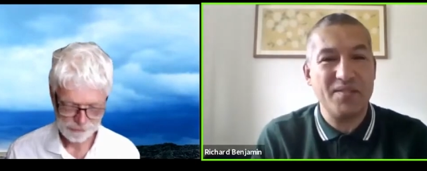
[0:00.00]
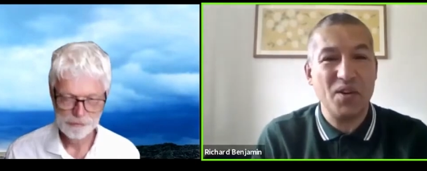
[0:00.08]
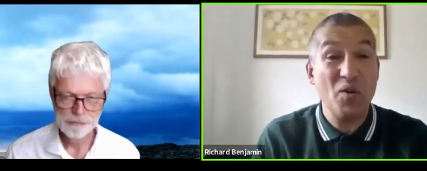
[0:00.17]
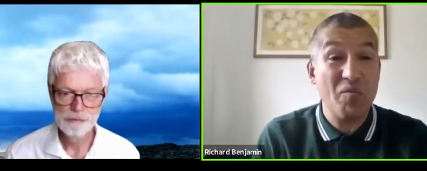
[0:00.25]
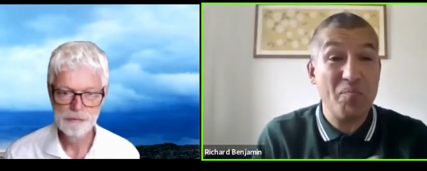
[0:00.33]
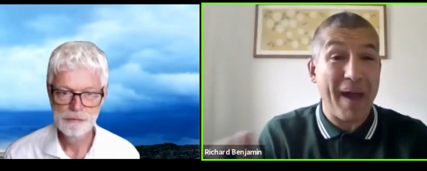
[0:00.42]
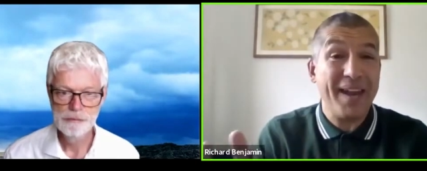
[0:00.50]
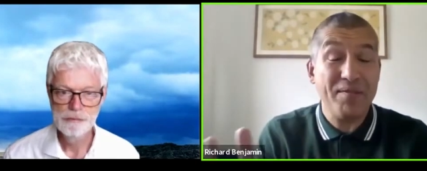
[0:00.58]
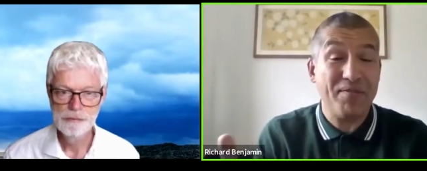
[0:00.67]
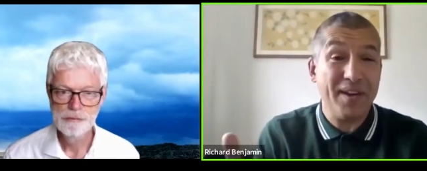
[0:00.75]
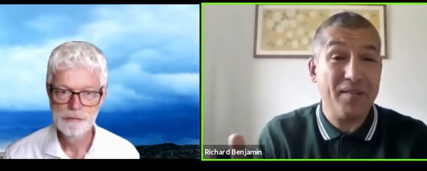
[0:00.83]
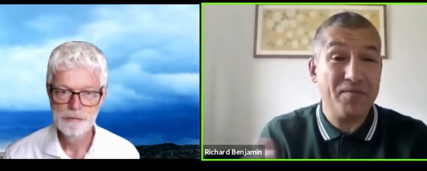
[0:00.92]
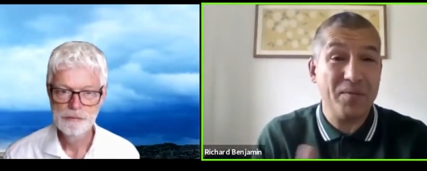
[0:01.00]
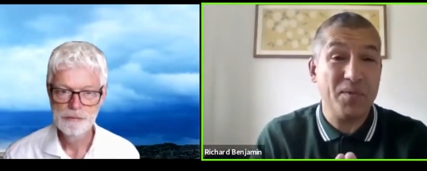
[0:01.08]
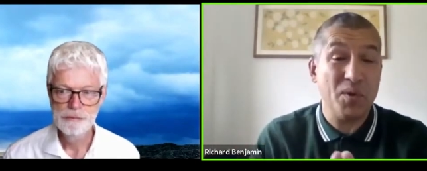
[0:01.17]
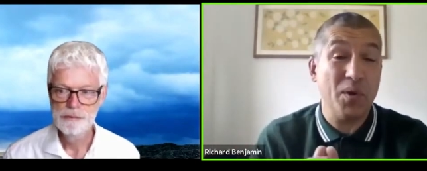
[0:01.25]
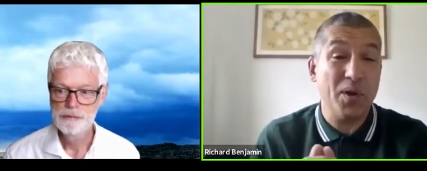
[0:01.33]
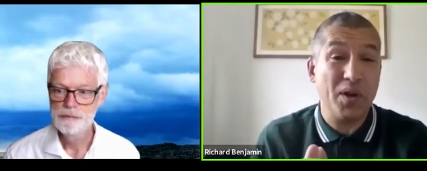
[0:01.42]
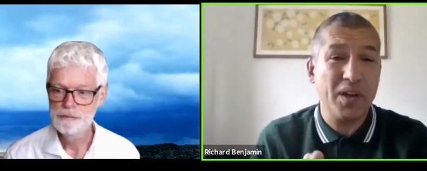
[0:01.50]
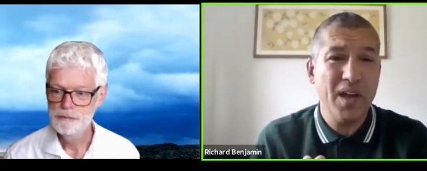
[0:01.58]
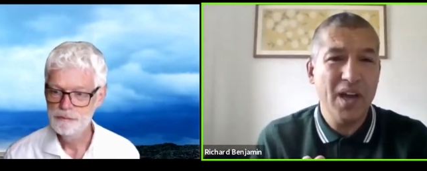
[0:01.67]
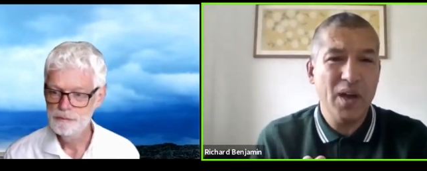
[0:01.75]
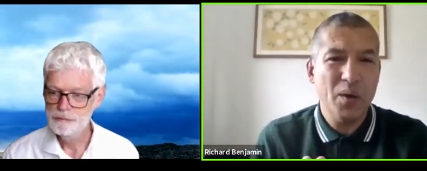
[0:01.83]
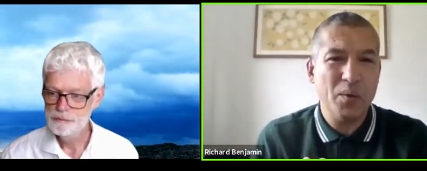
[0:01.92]
Speaker 1: and who have benefited from the work
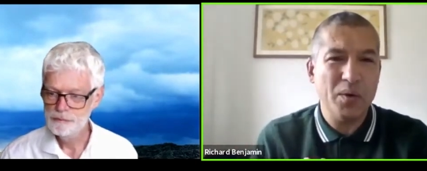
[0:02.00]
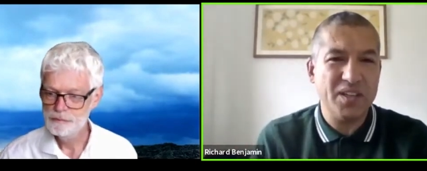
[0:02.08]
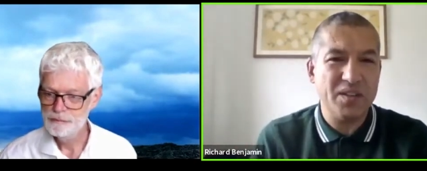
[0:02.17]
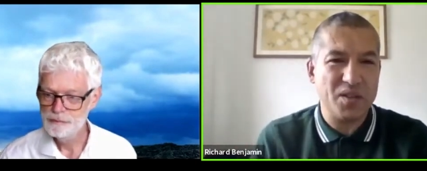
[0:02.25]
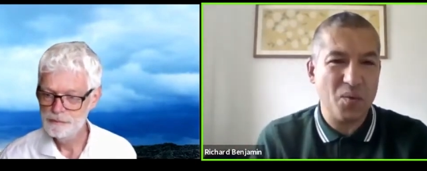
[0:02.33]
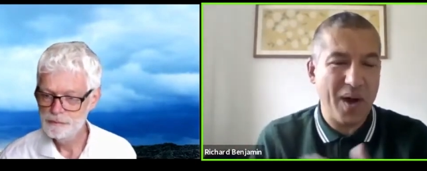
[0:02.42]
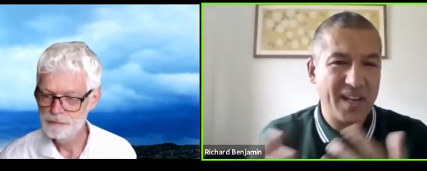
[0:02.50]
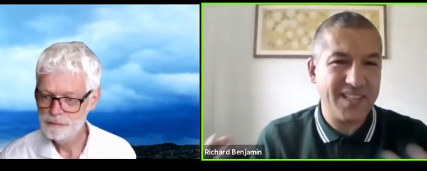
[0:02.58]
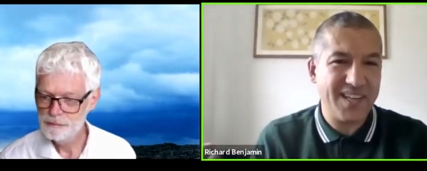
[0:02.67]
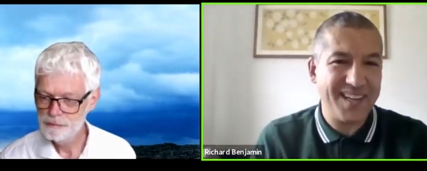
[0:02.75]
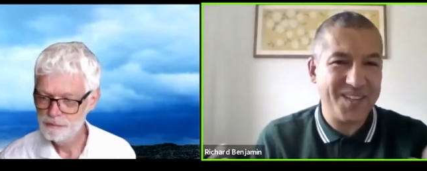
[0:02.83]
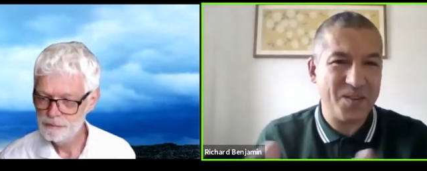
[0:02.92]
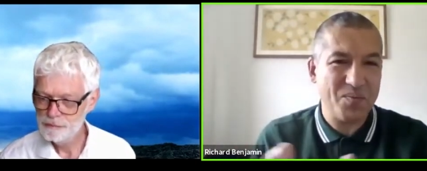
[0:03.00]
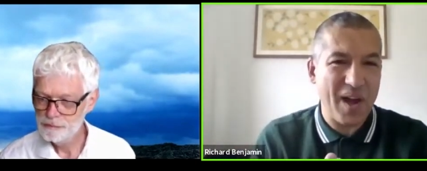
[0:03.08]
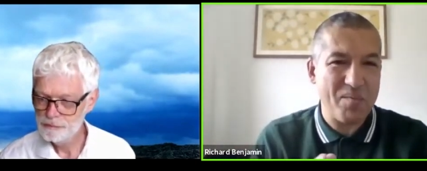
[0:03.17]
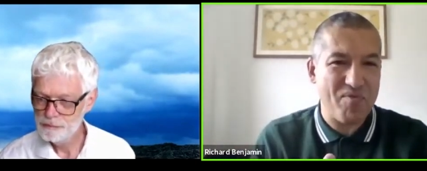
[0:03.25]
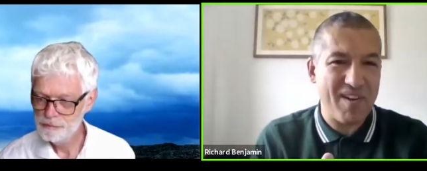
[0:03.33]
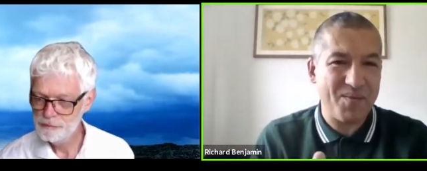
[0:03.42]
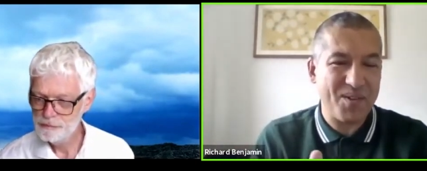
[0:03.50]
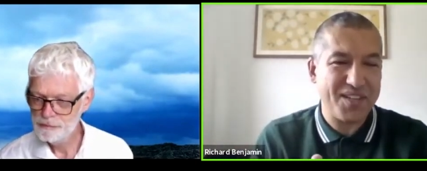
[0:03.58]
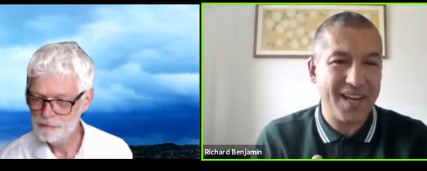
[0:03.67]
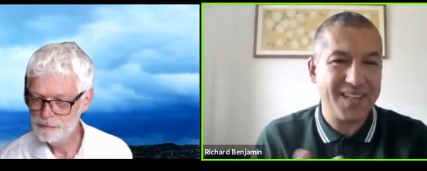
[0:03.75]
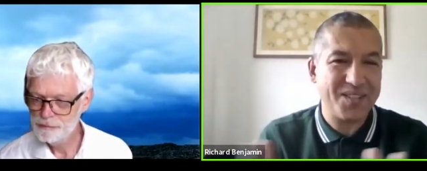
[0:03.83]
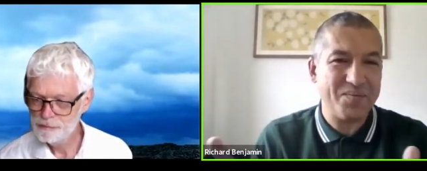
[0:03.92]
we do. So why change? Why break? Why
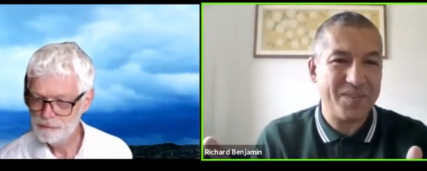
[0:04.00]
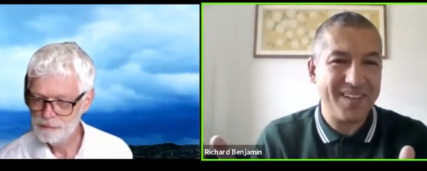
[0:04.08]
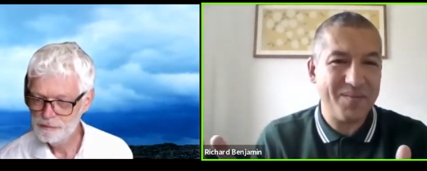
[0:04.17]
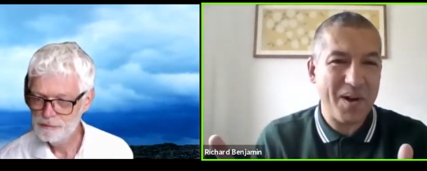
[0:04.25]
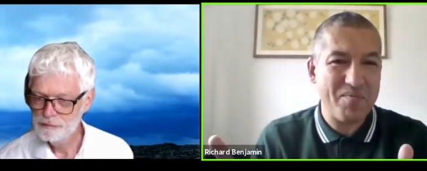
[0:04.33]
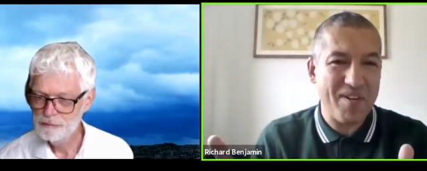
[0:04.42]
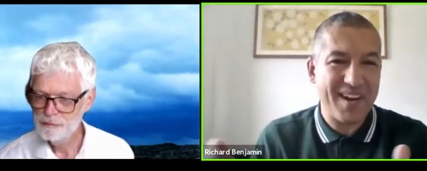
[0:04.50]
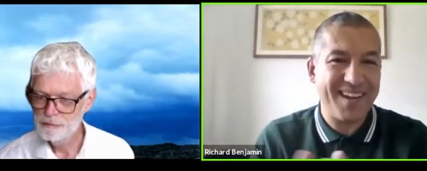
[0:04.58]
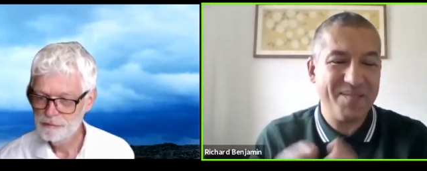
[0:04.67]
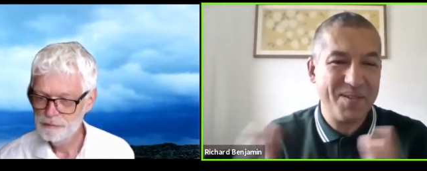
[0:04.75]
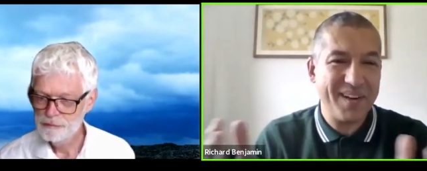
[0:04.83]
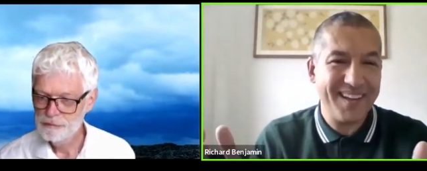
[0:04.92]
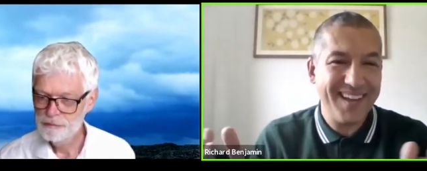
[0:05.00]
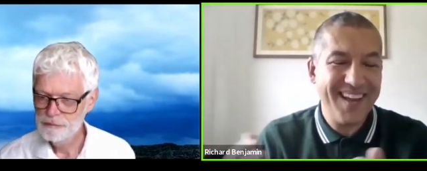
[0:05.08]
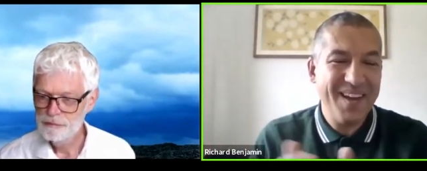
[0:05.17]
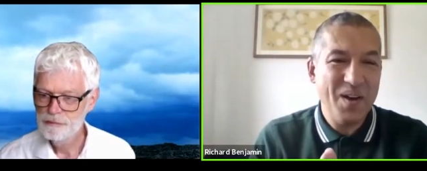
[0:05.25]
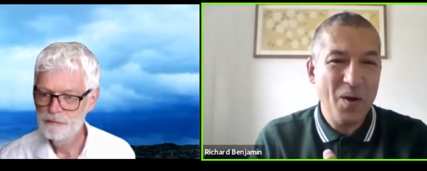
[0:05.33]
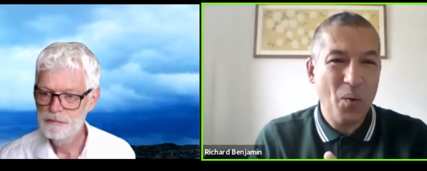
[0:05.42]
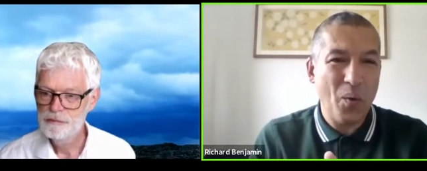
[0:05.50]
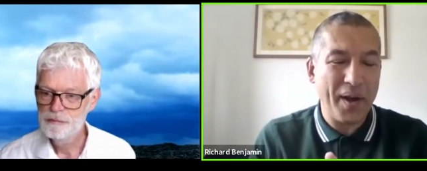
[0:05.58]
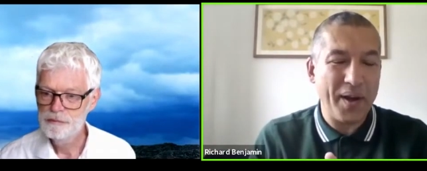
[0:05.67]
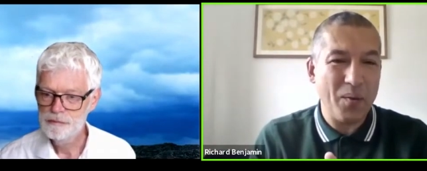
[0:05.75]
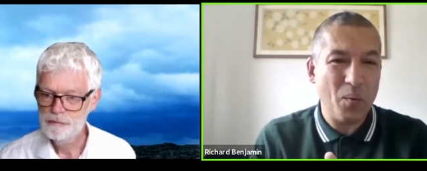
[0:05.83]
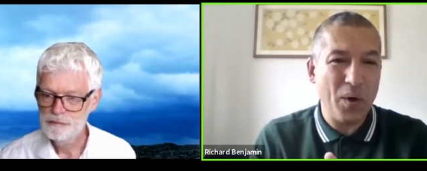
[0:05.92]
change something? Why break it when it
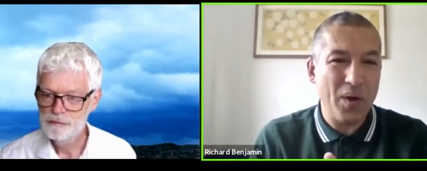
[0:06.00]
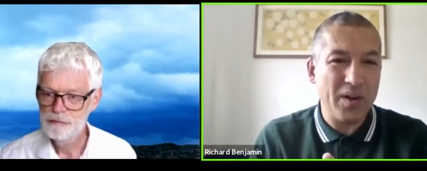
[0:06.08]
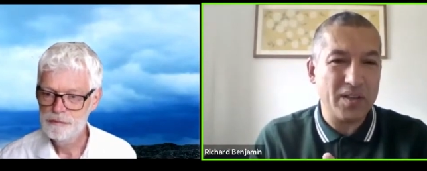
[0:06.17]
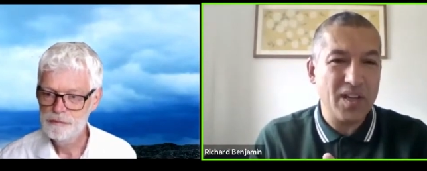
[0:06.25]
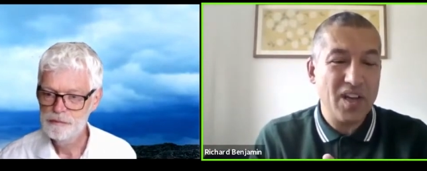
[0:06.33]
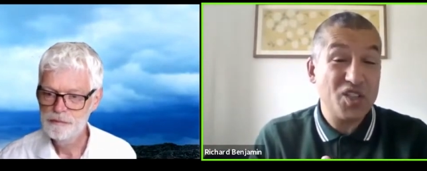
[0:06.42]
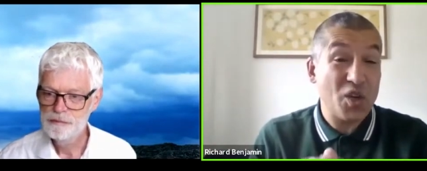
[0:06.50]
when it works.